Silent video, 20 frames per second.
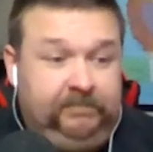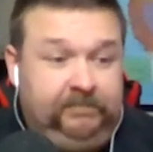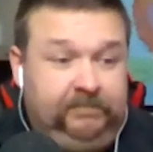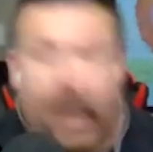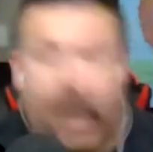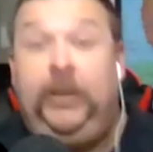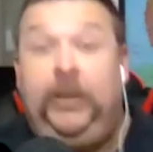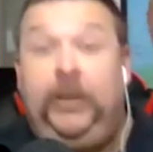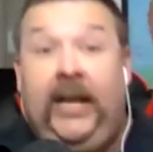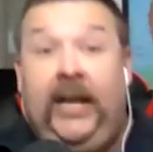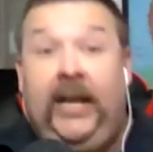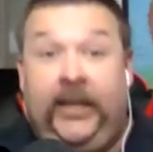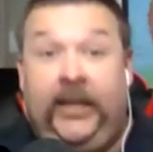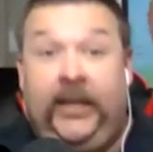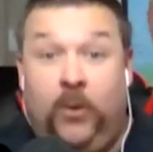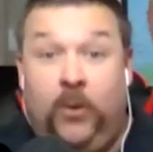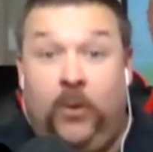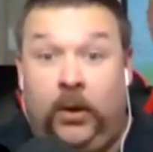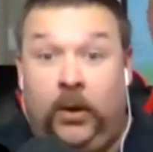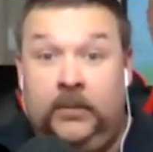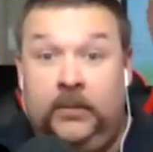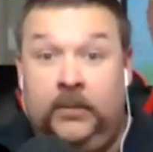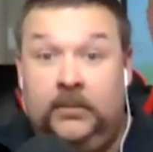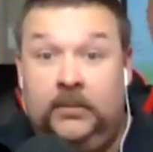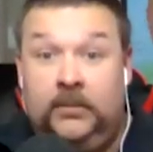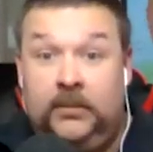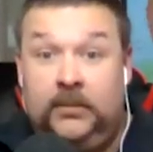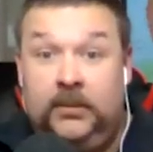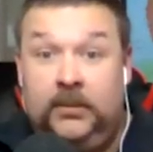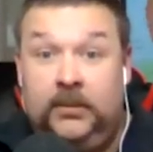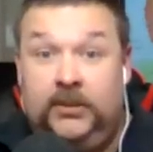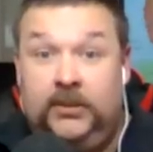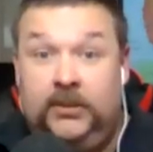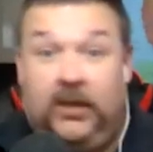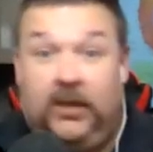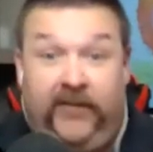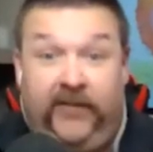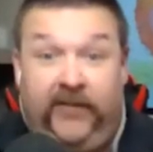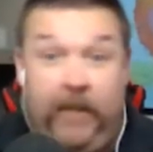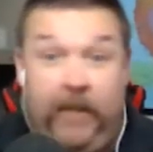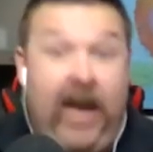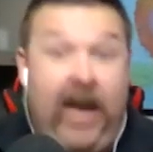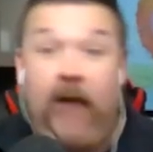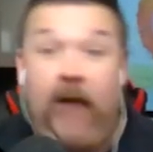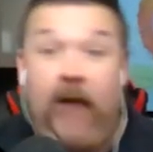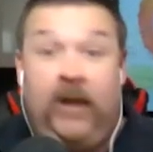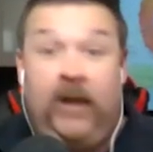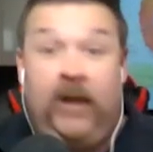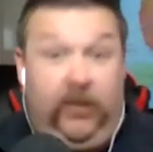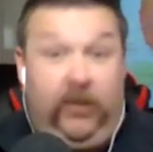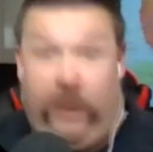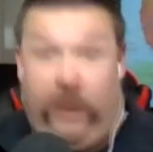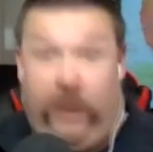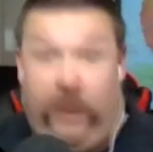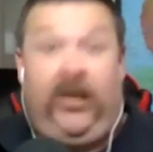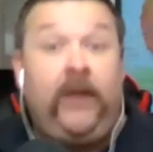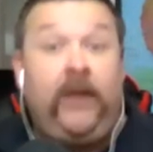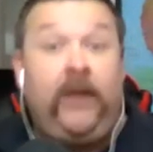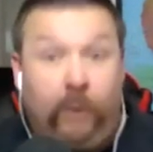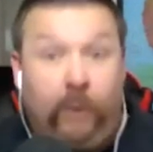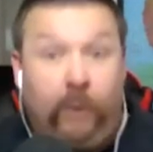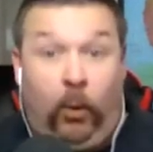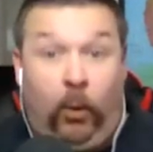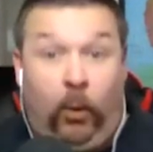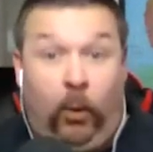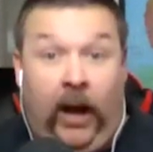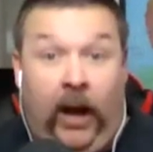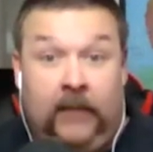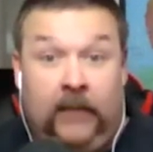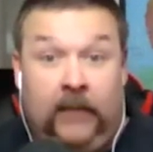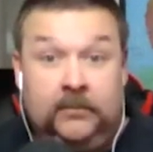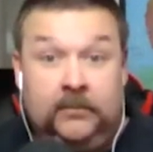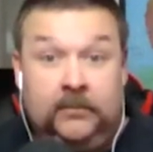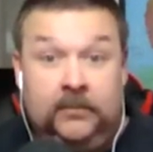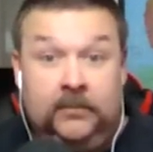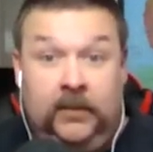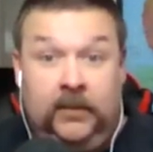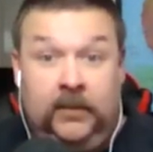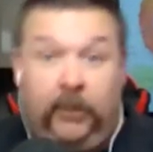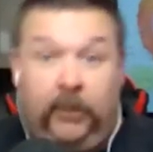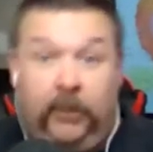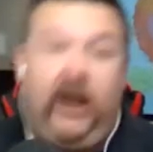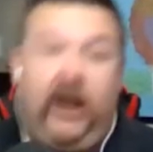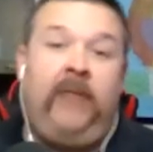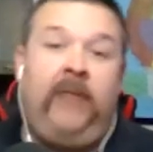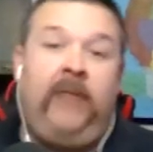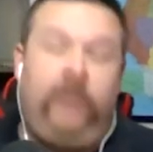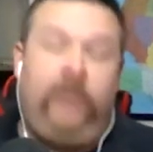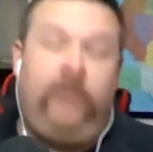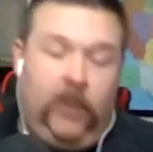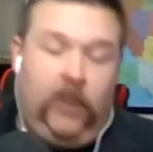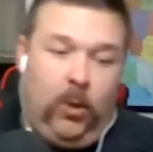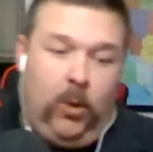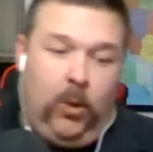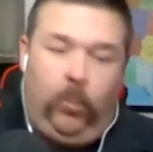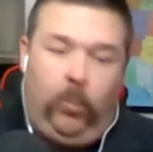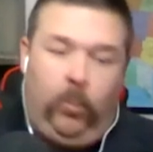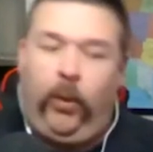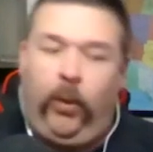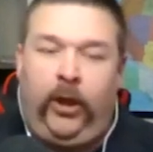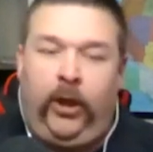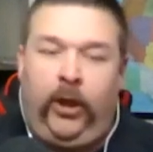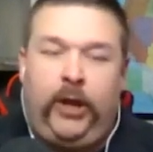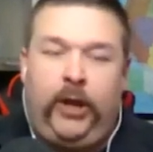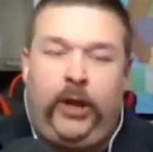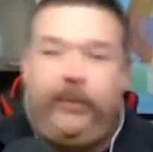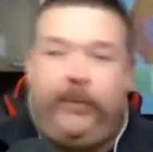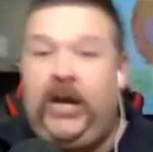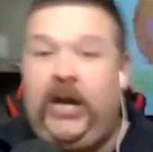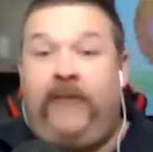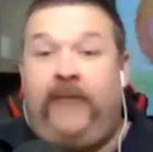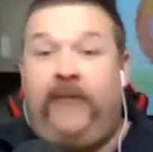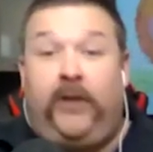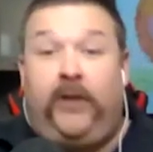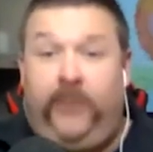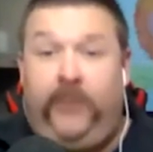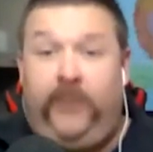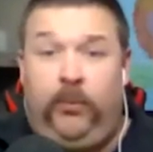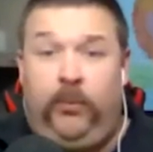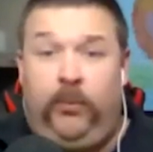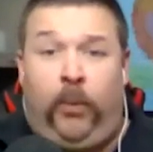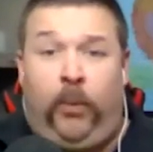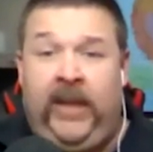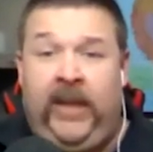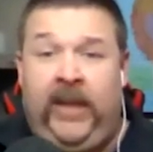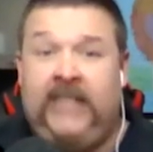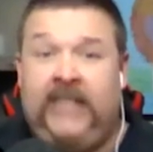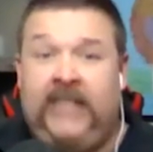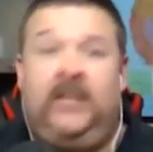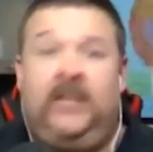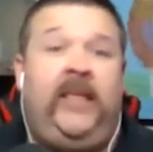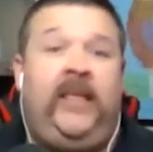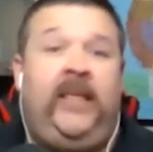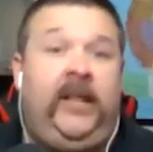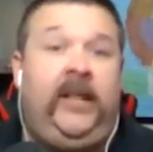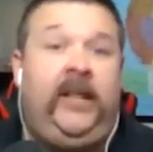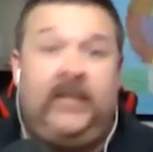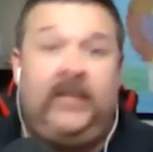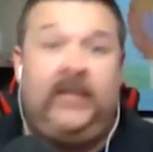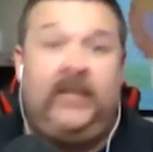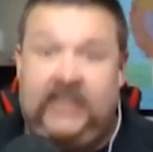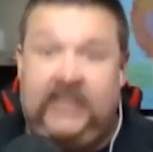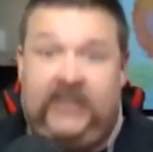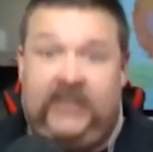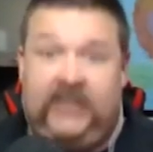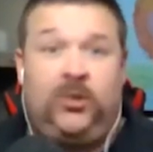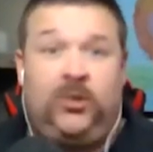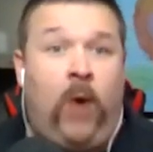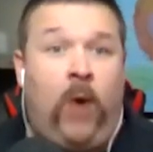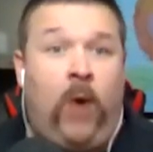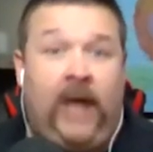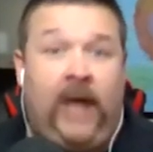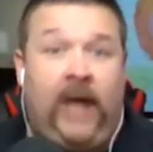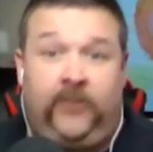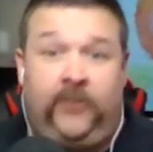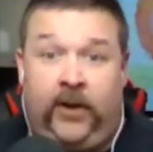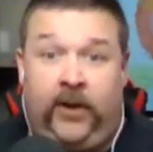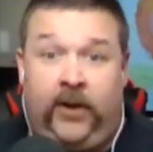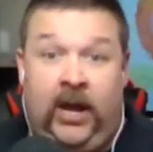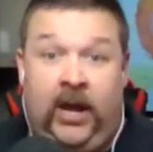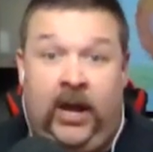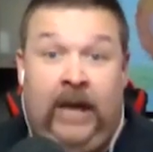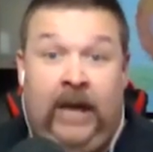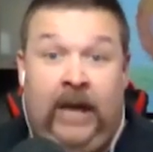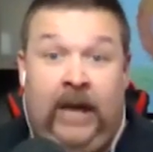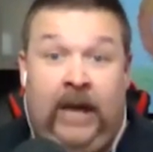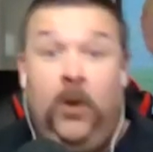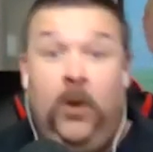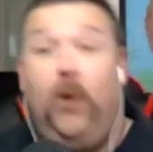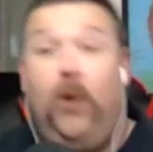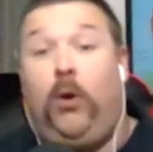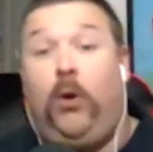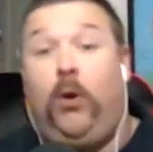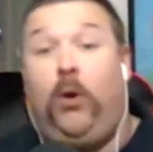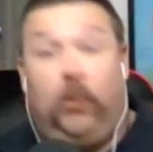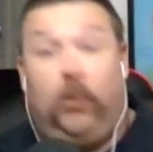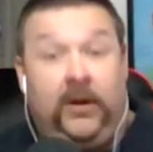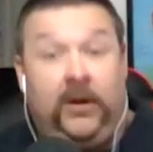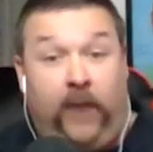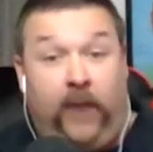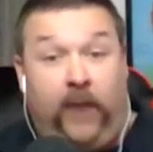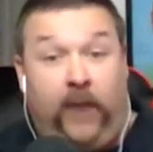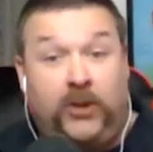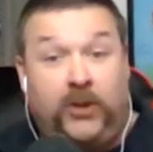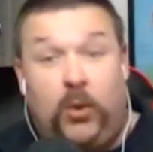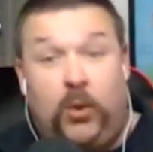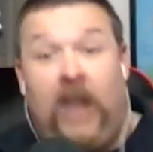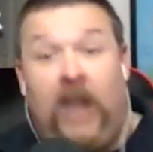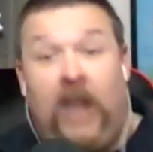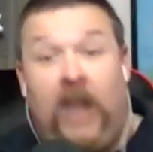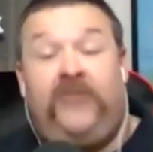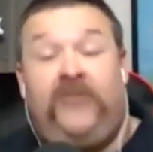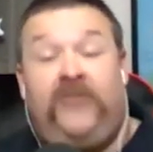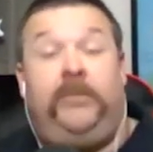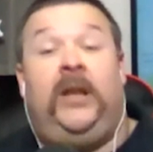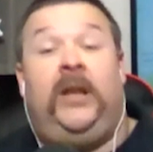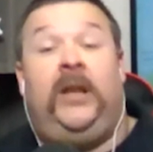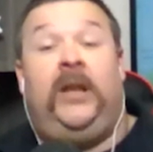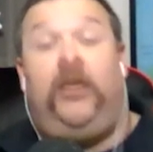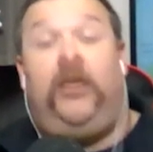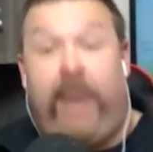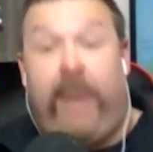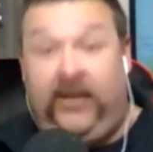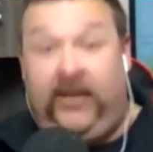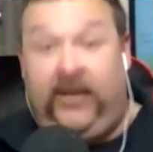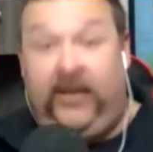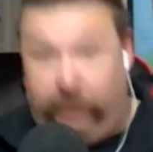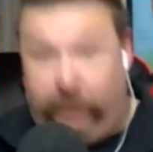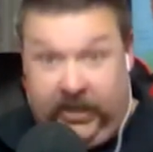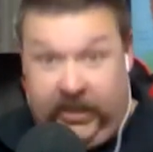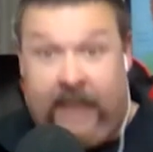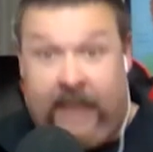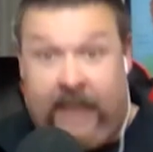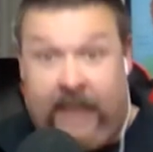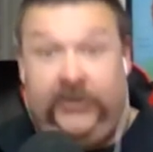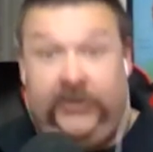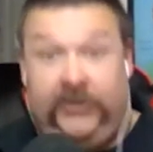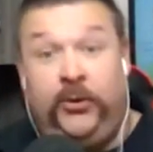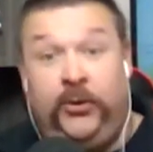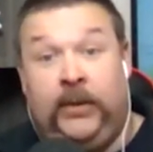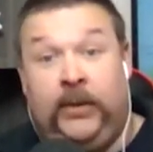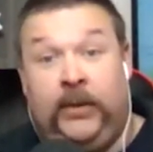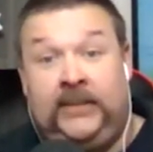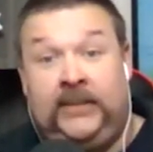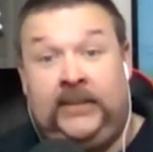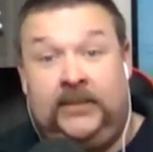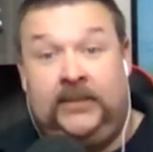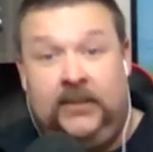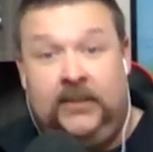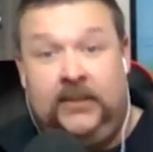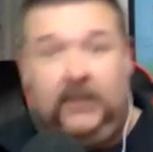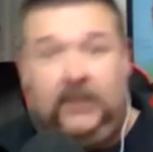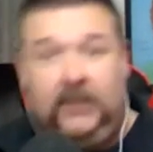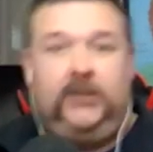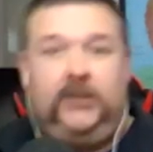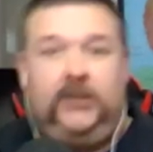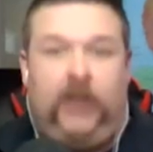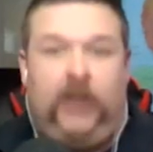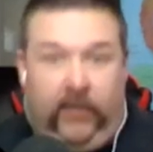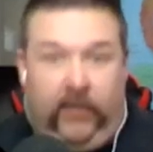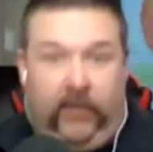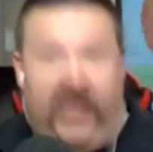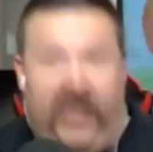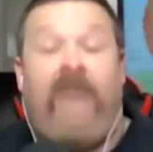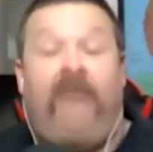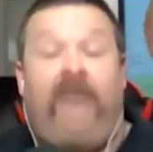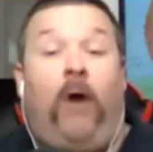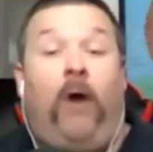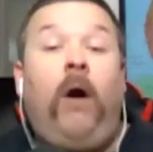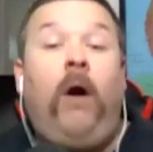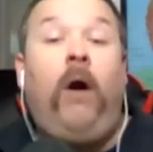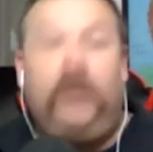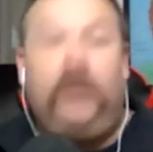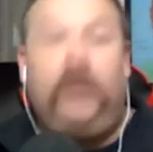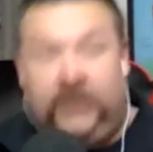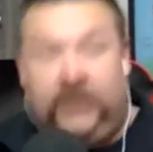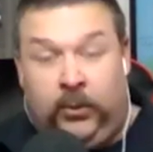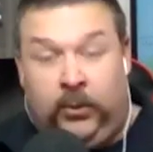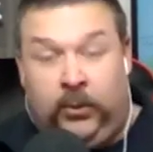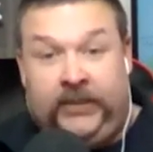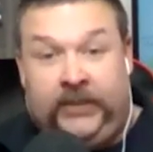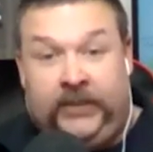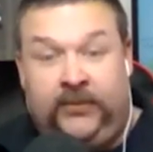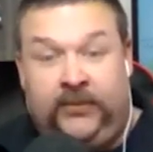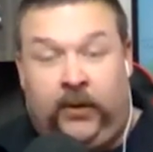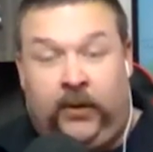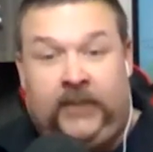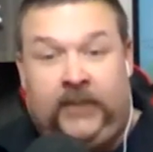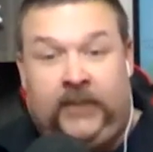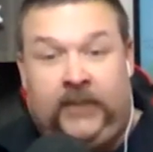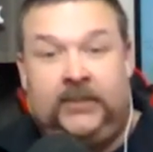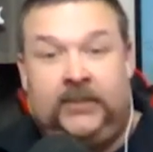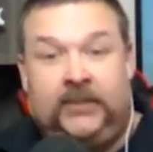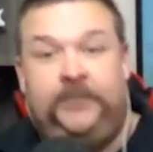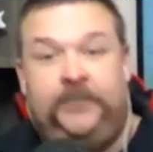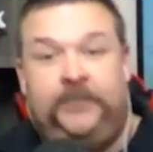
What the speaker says: plug-in cord, so if that battery, we're there for a while, granted, we're only going to be cutting for a few more minutes, and then the city squads are going to come, or one of our squads from another base are going to be coming to us. So they have all the toys for us.